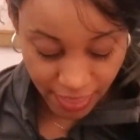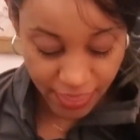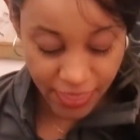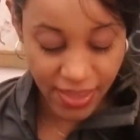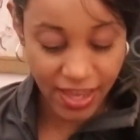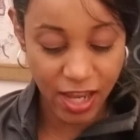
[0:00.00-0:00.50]

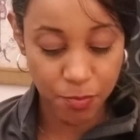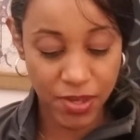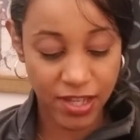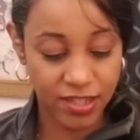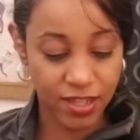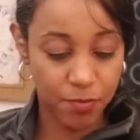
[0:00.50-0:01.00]
Then I
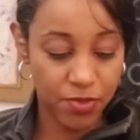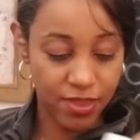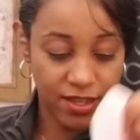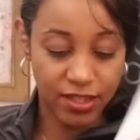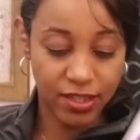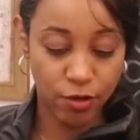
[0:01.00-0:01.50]
picked up
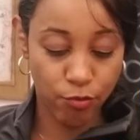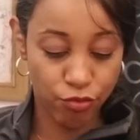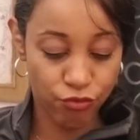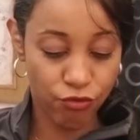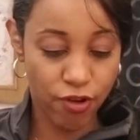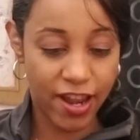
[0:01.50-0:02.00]
this
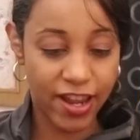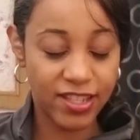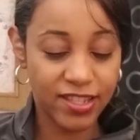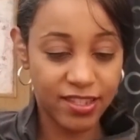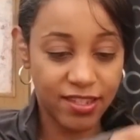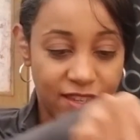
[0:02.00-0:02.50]

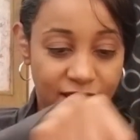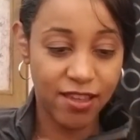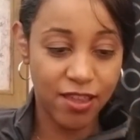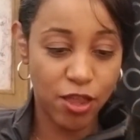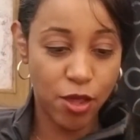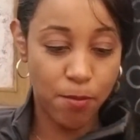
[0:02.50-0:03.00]
bright
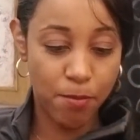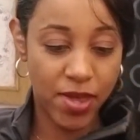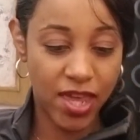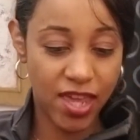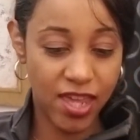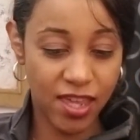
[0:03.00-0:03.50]

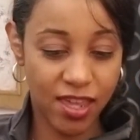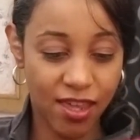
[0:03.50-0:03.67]
pink